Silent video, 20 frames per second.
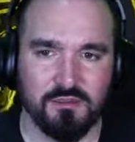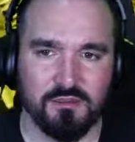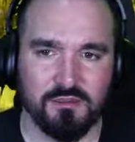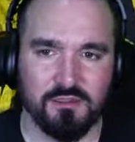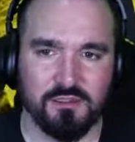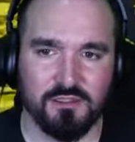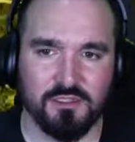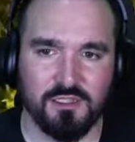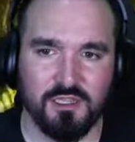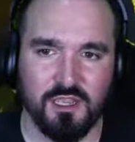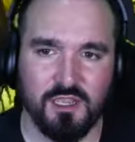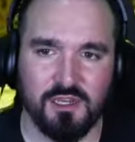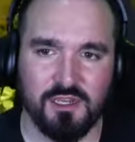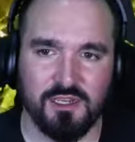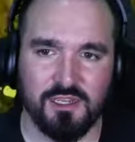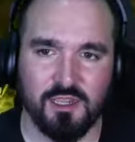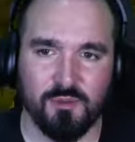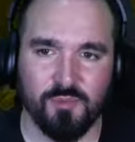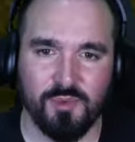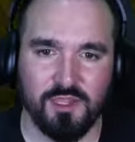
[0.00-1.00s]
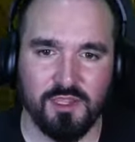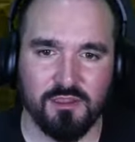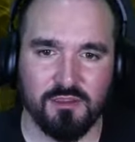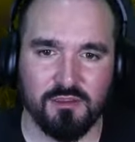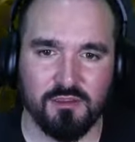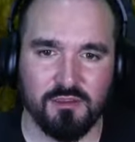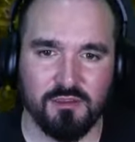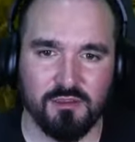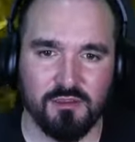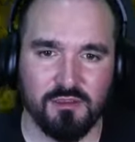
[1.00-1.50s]
certainly a bit
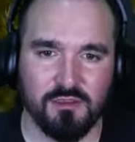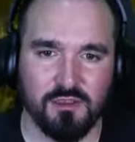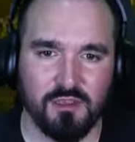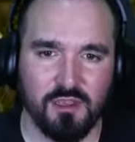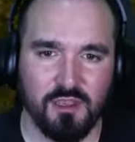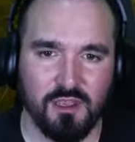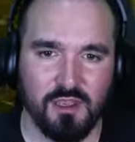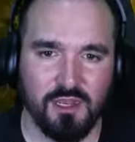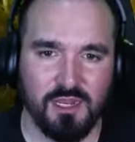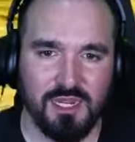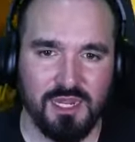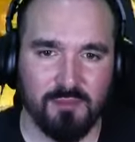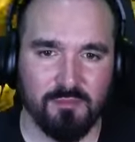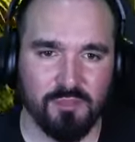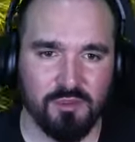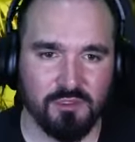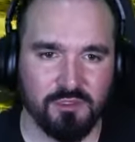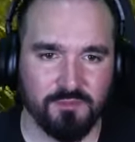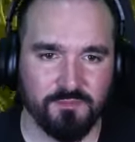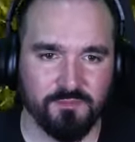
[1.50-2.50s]
uh, nimble.